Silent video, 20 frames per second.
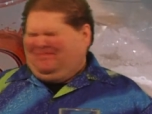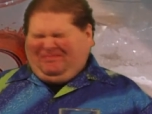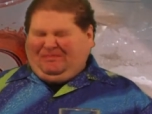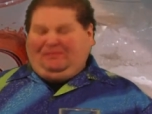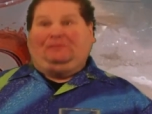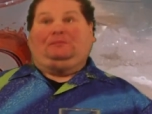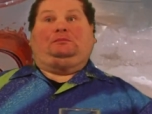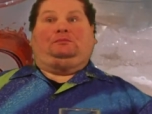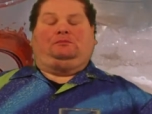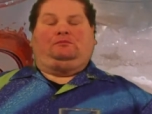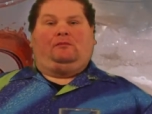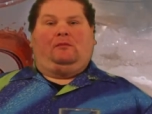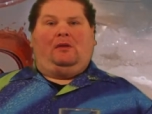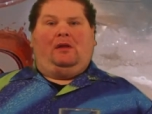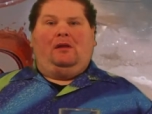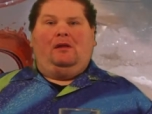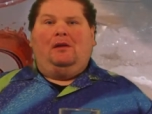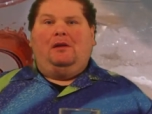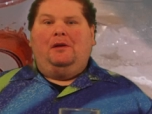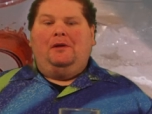Hmm.
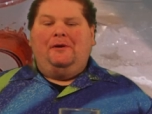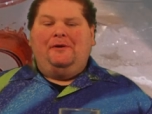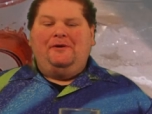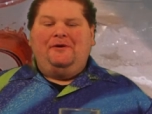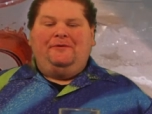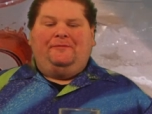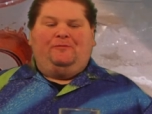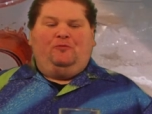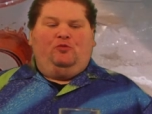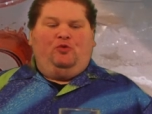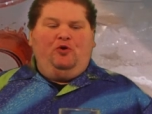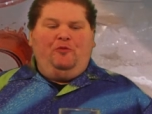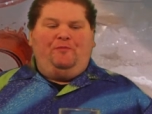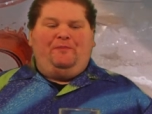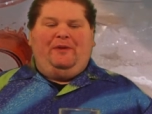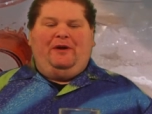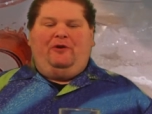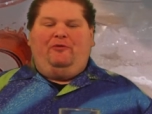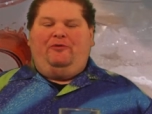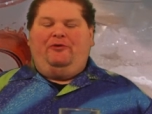Root
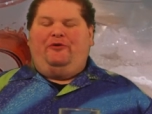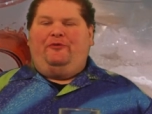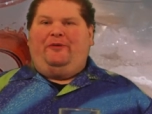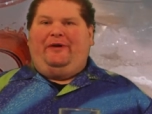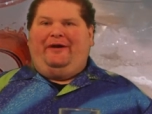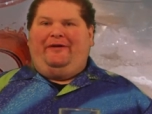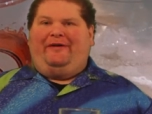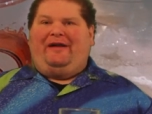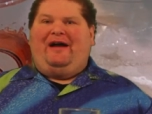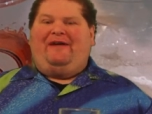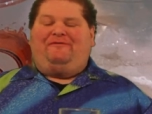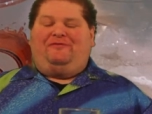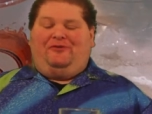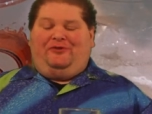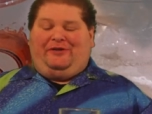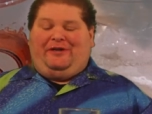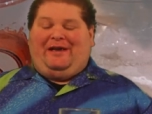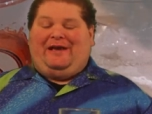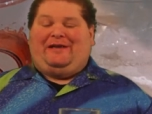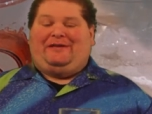beer with a weird
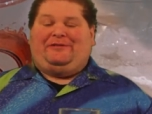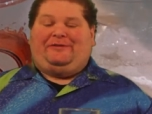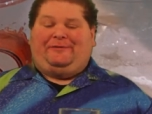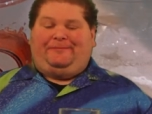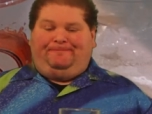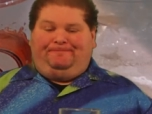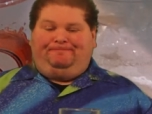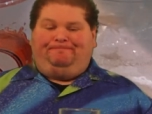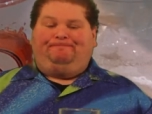aftertaste.